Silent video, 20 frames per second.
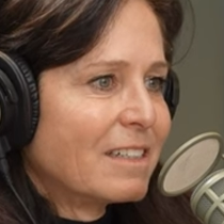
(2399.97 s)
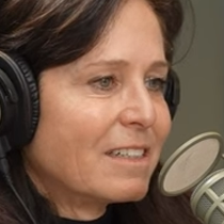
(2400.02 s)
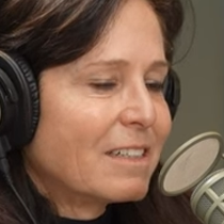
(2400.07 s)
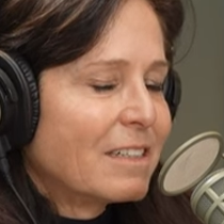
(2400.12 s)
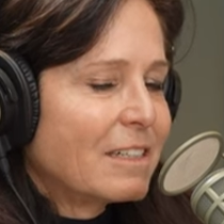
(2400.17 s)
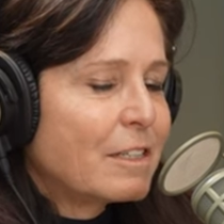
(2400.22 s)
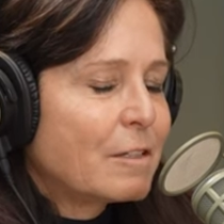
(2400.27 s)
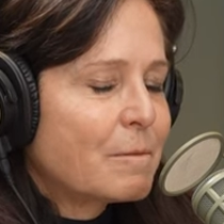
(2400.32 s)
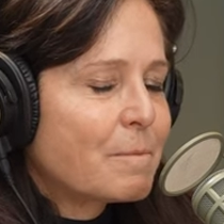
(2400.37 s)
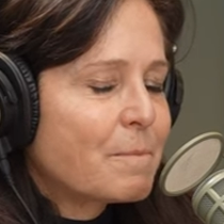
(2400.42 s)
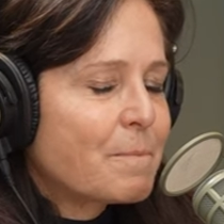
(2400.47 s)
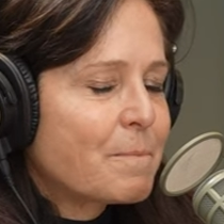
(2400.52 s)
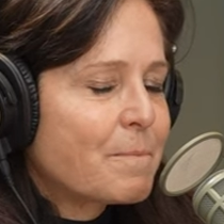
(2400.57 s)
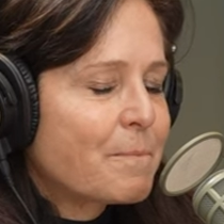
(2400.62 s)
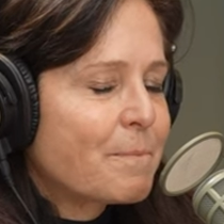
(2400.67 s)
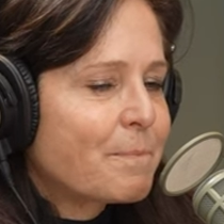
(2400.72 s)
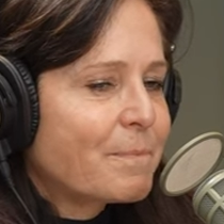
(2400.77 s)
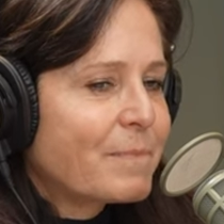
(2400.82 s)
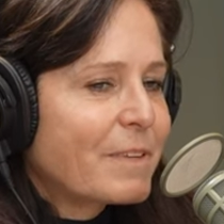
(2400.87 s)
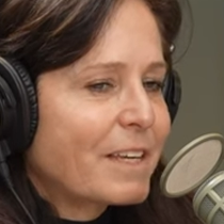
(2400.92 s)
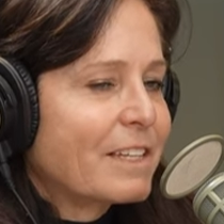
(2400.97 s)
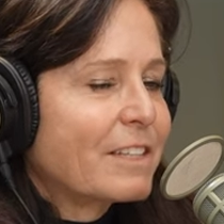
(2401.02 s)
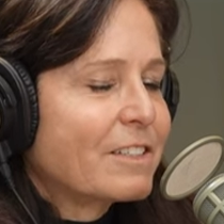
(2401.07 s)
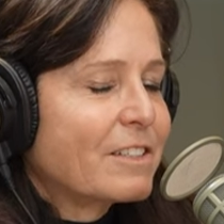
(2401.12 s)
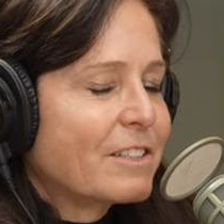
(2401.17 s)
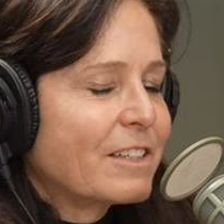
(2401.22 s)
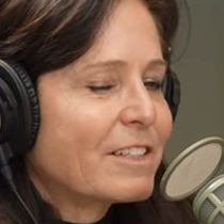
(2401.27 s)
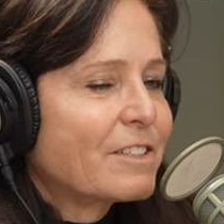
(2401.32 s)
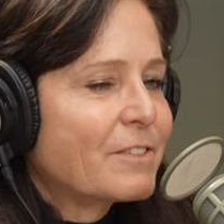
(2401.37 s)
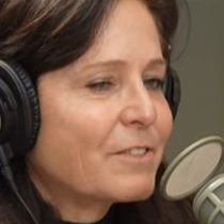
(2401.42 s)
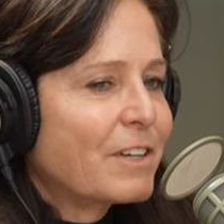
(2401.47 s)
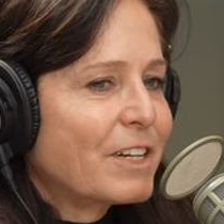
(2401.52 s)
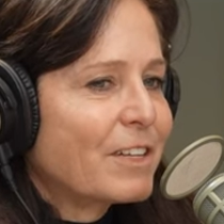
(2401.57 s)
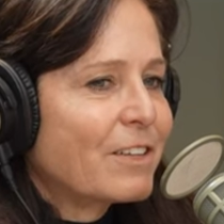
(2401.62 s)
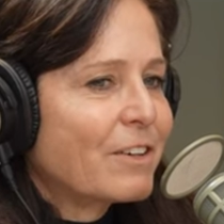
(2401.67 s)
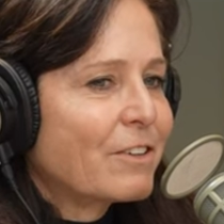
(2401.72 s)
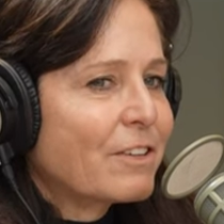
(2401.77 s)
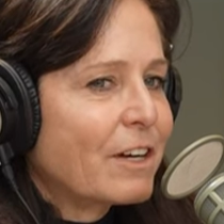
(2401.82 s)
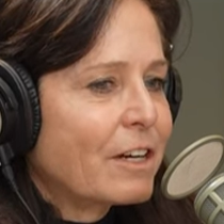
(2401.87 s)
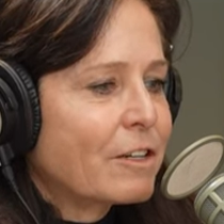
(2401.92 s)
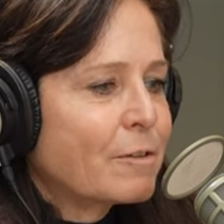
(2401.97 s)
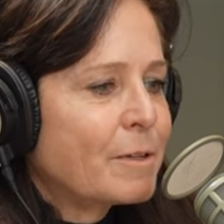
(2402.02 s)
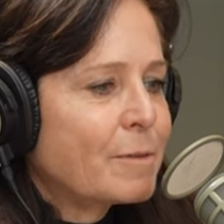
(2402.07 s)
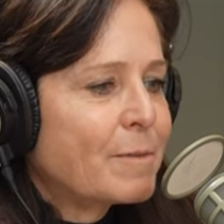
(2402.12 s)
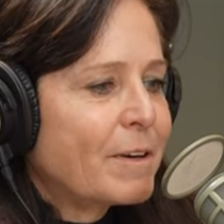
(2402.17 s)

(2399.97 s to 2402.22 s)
Um, and it's, it's funny that you're talking to me